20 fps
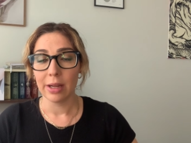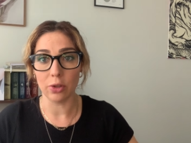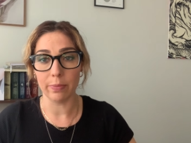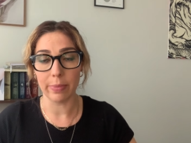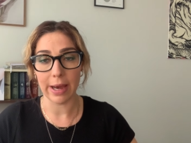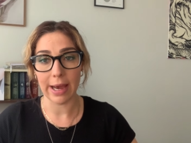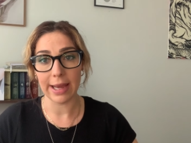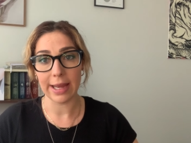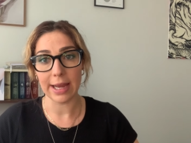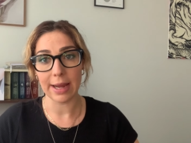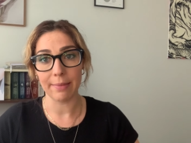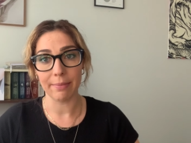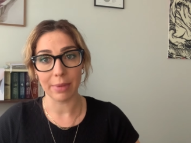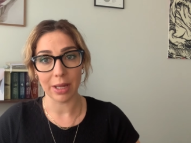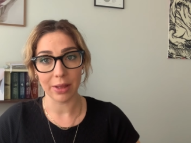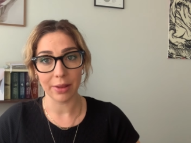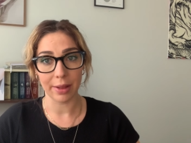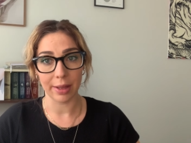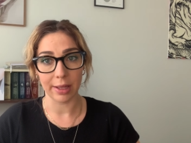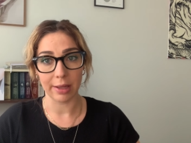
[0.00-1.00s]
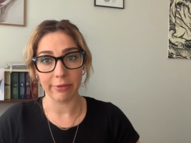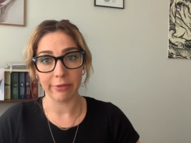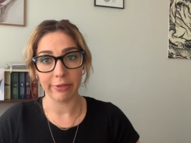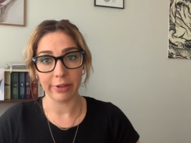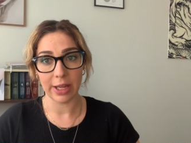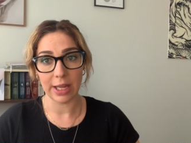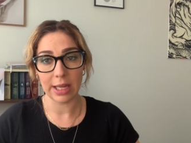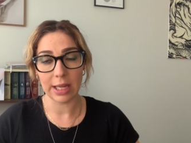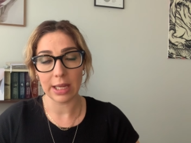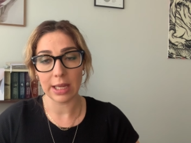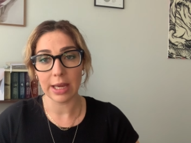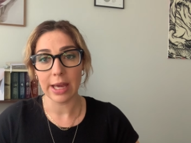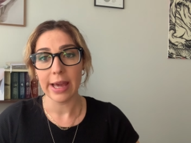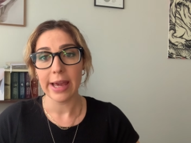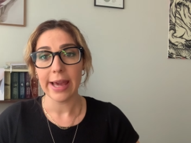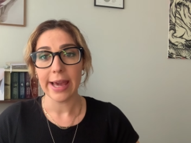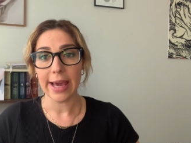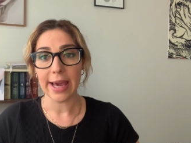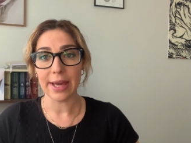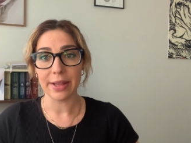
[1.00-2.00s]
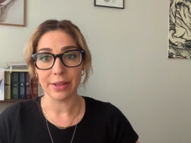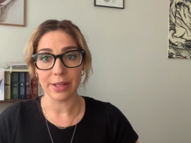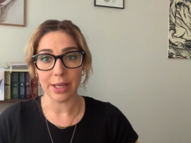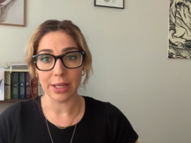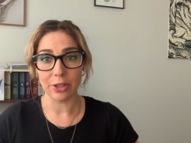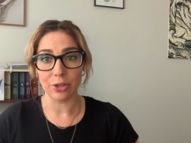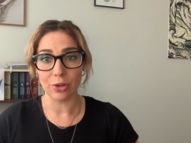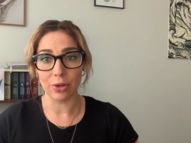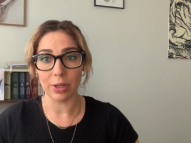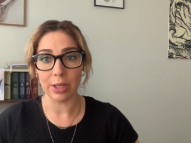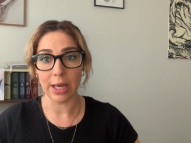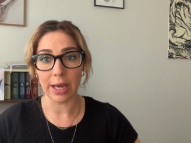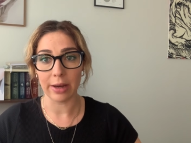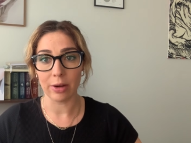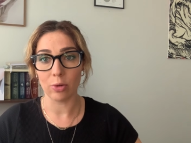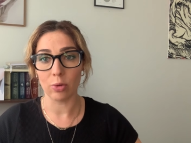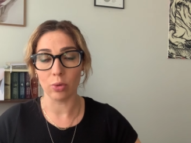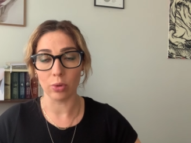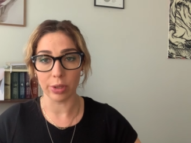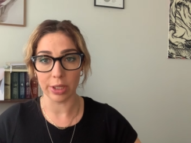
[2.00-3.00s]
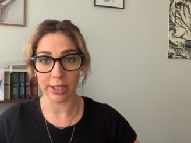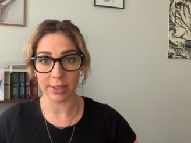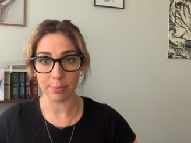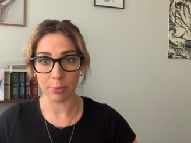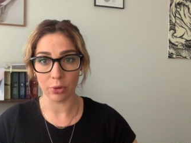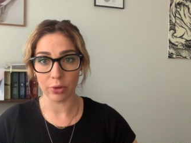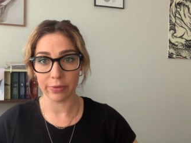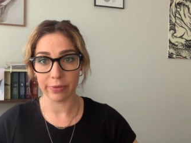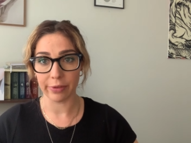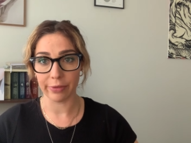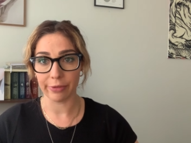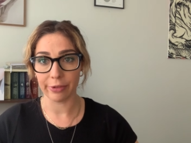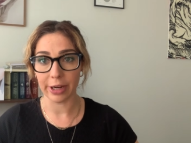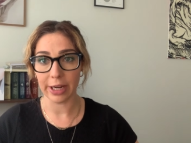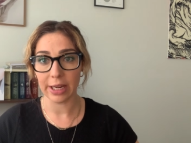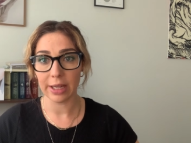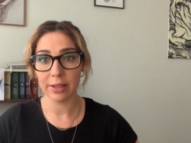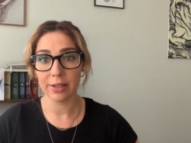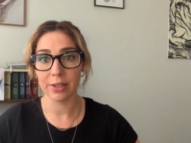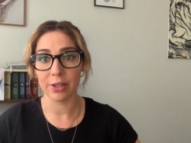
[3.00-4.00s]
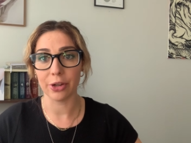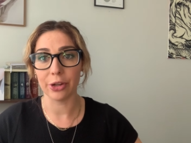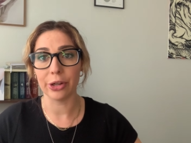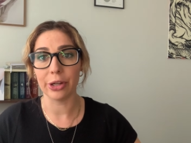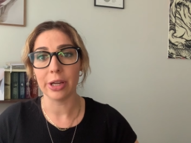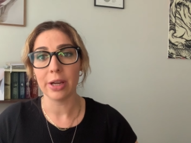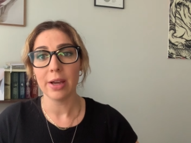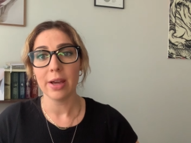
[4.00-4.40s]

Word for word: you pay a monthly fee and then you get all these books for free. So